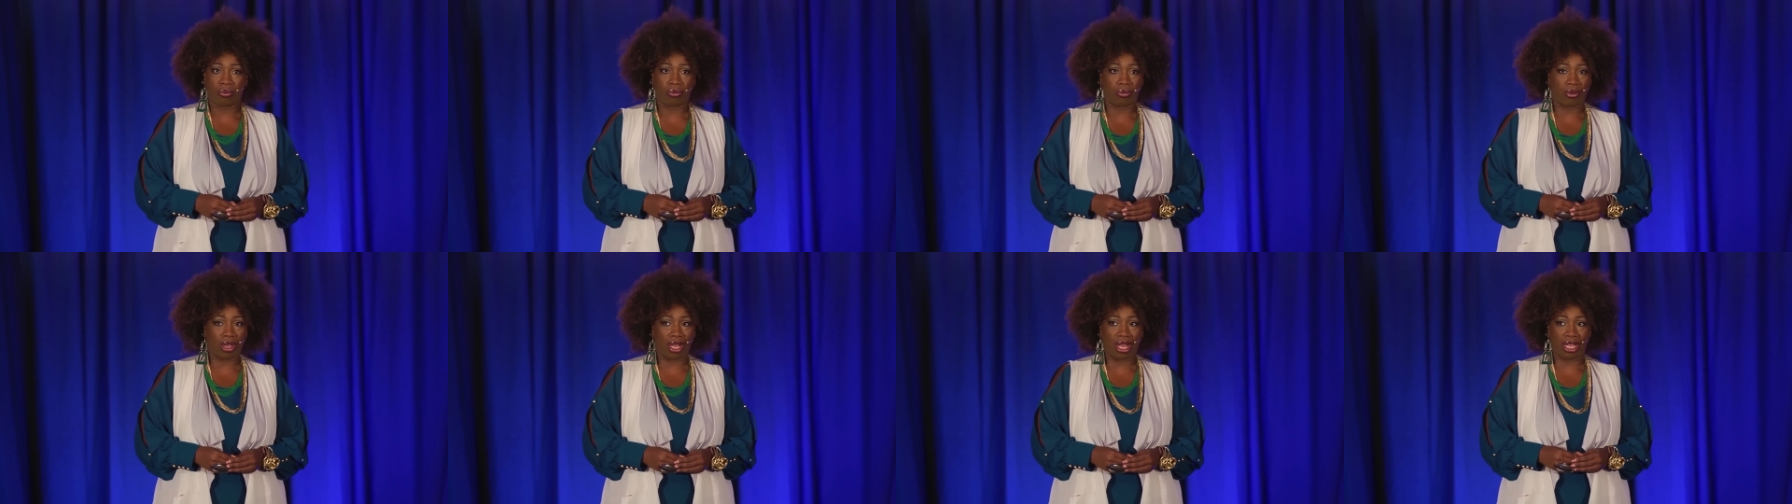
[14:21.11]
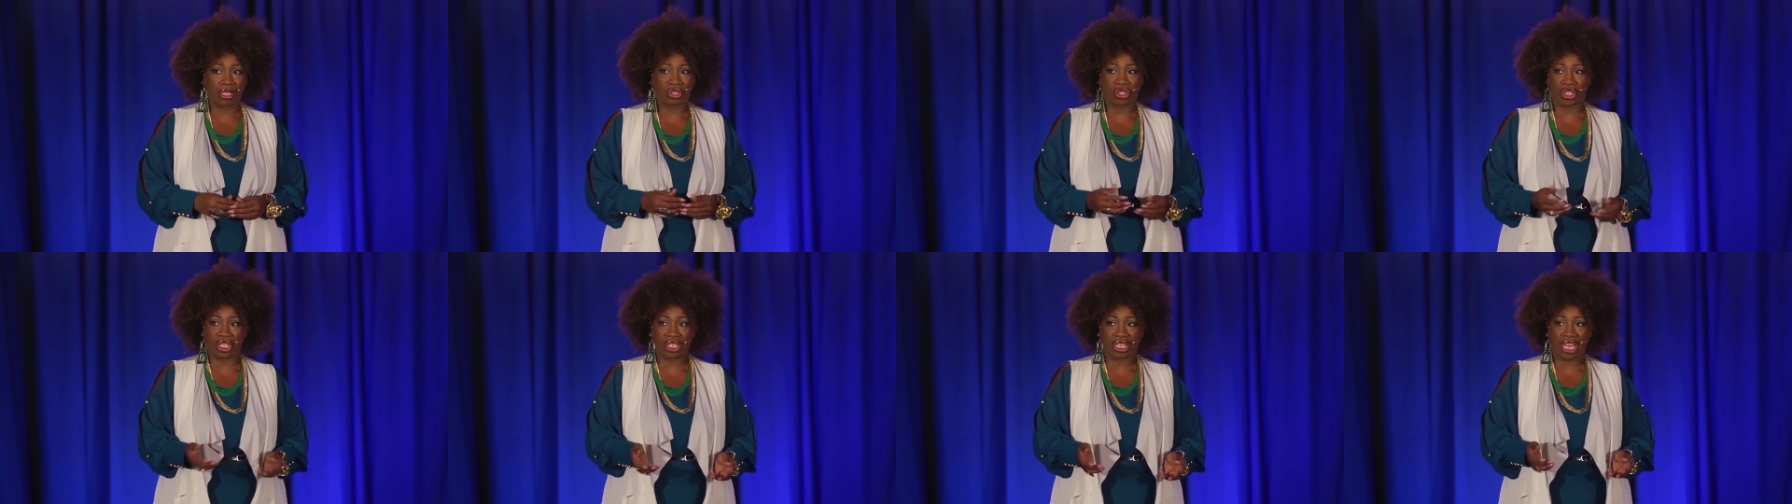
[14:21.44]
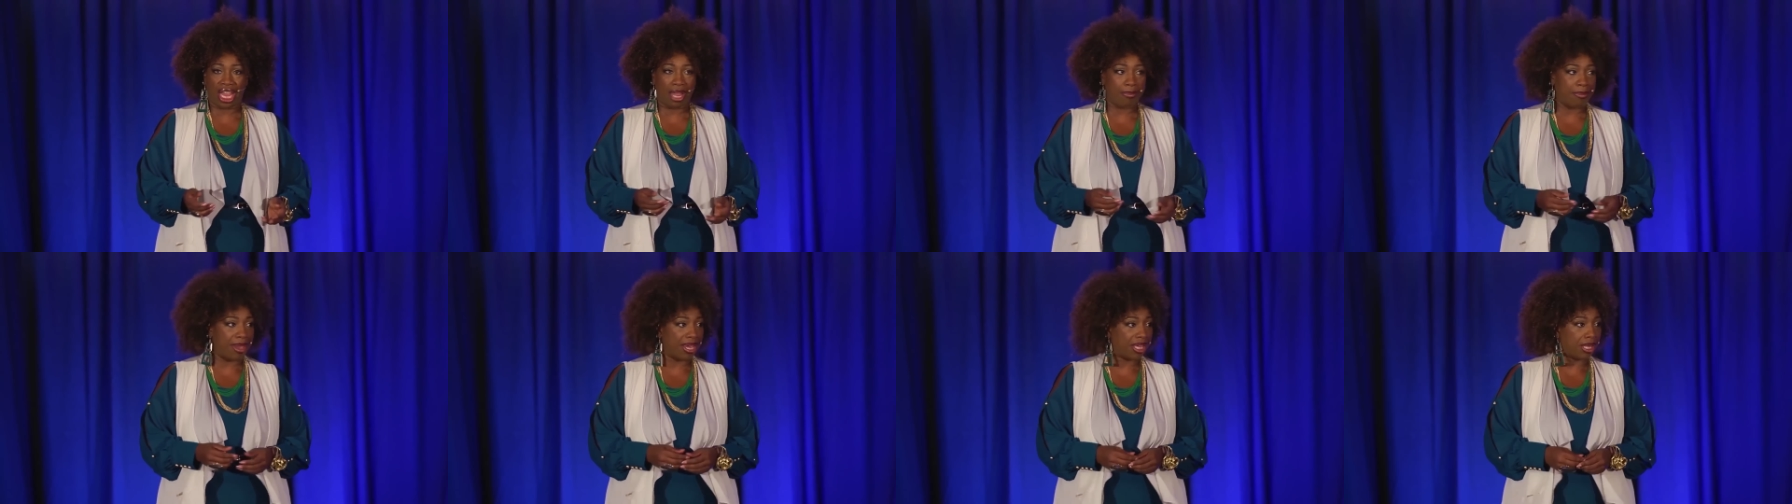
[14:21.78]
Why, she
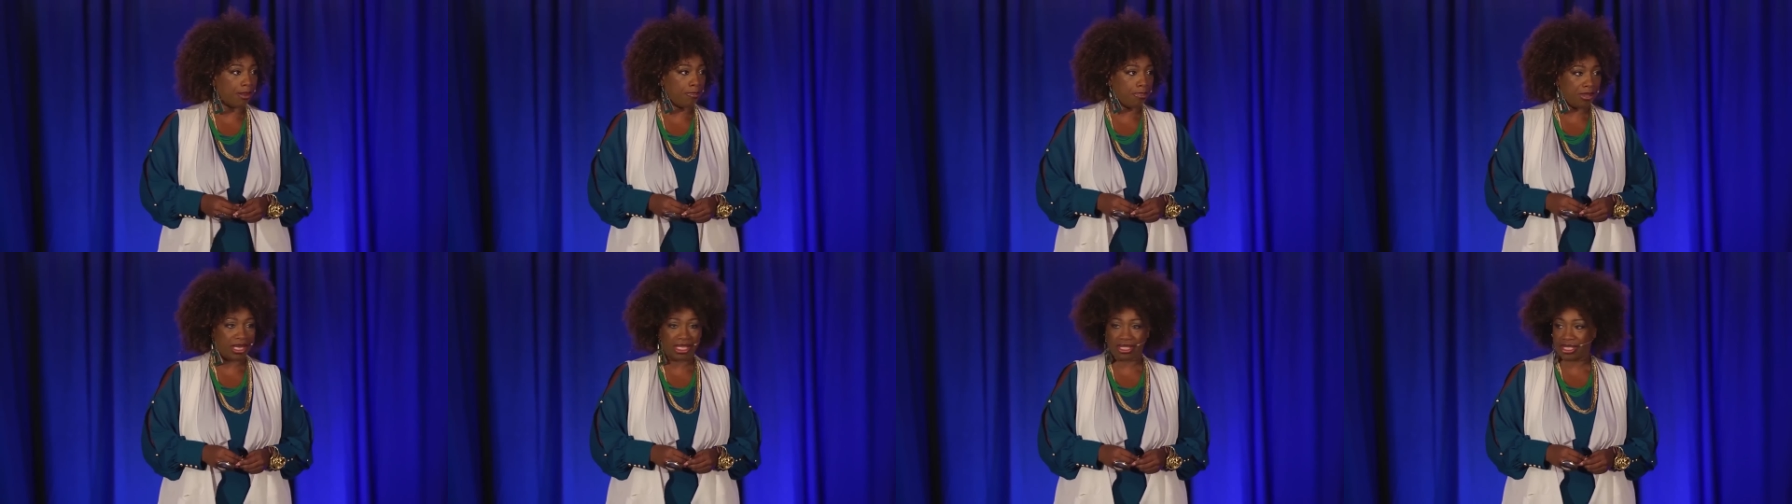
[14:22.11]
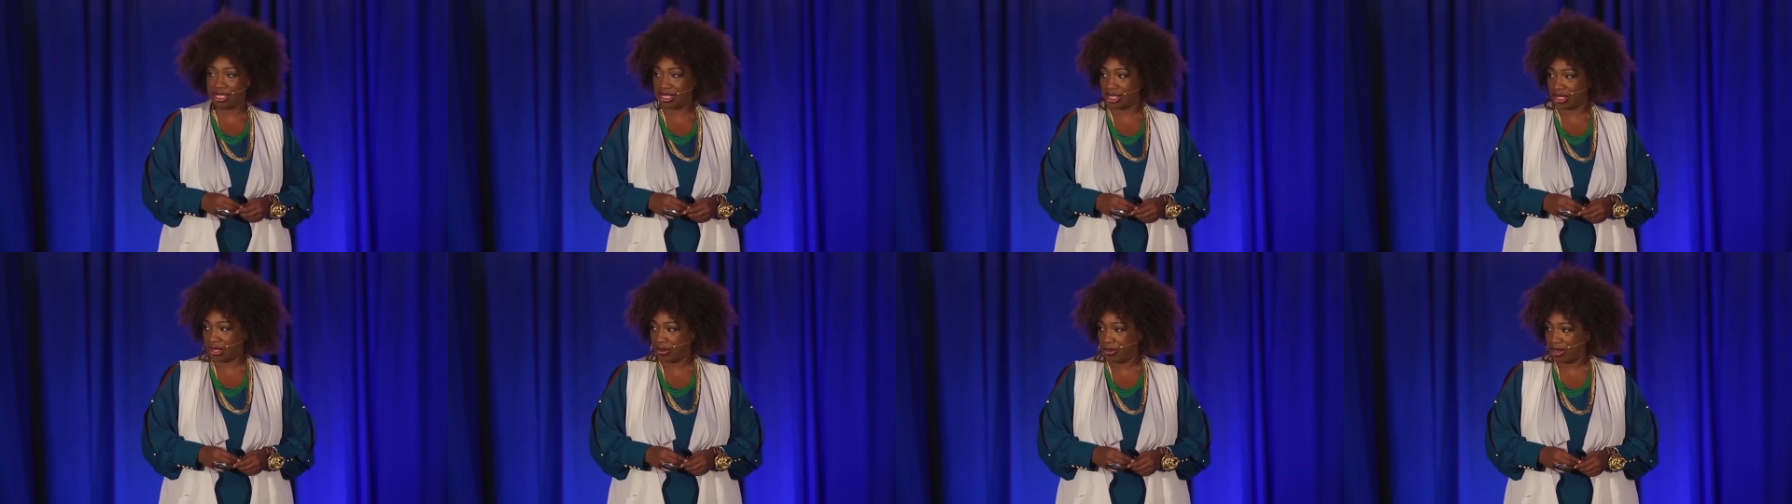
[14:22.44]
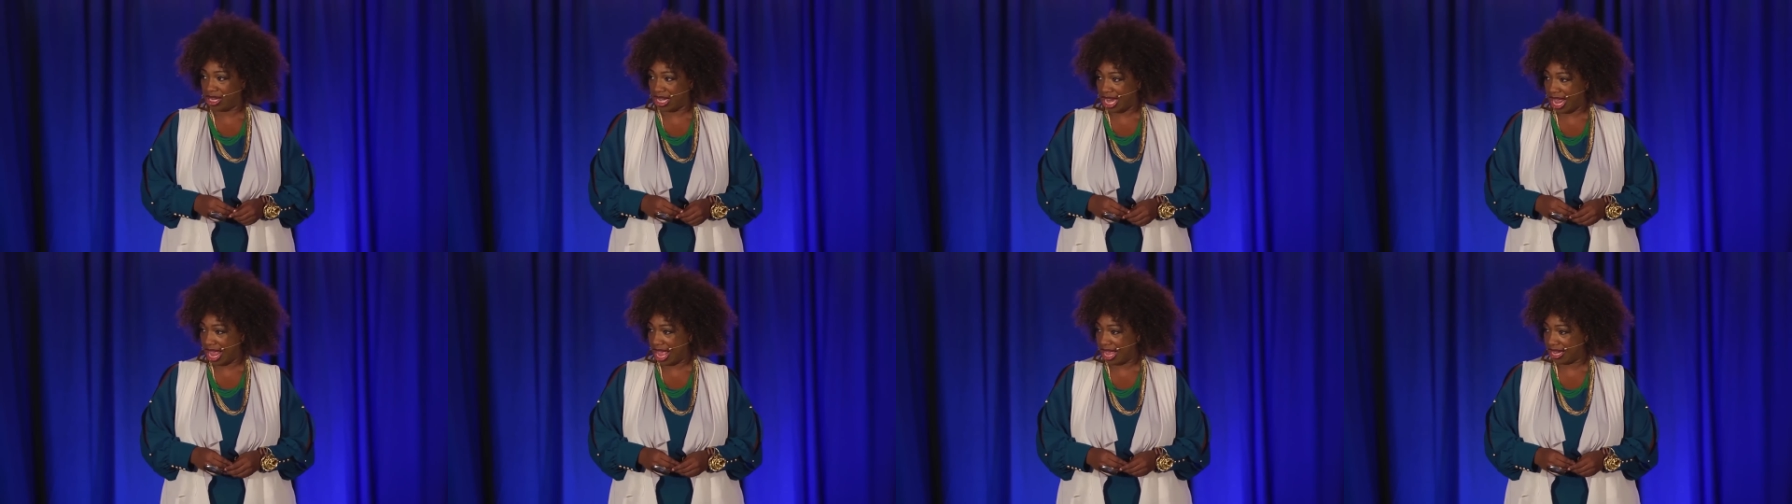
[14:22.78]
can't make a business
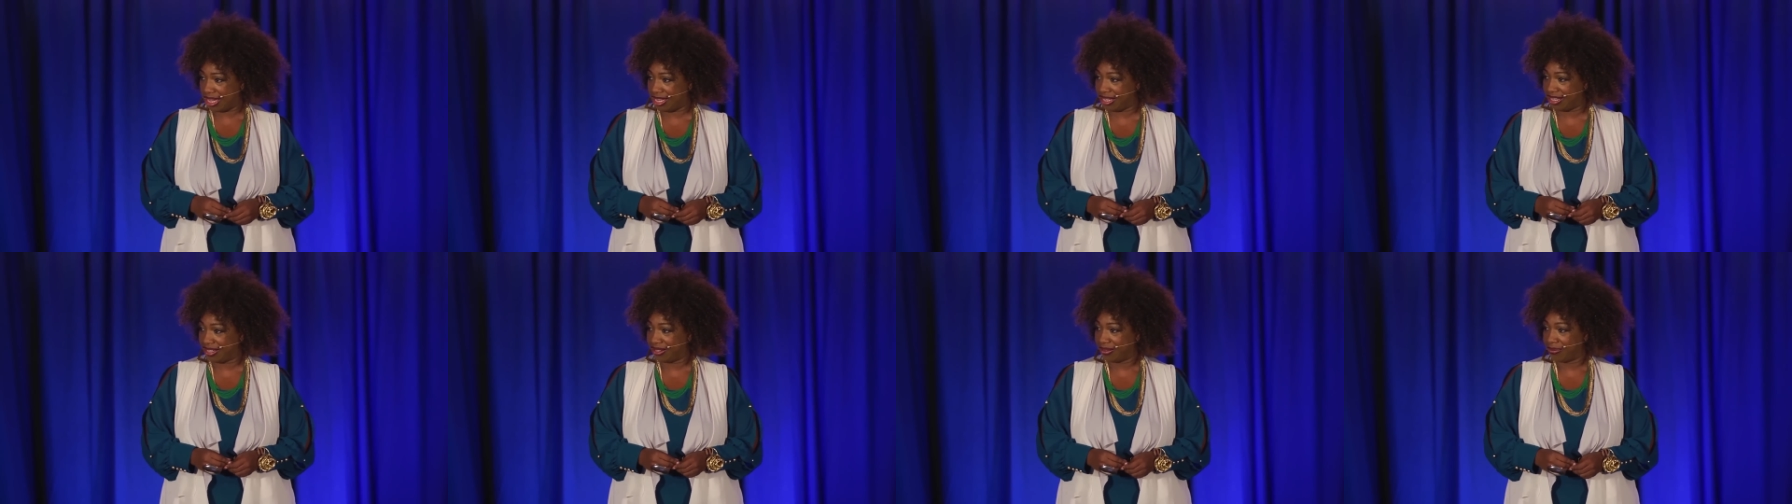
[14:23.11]
doing that.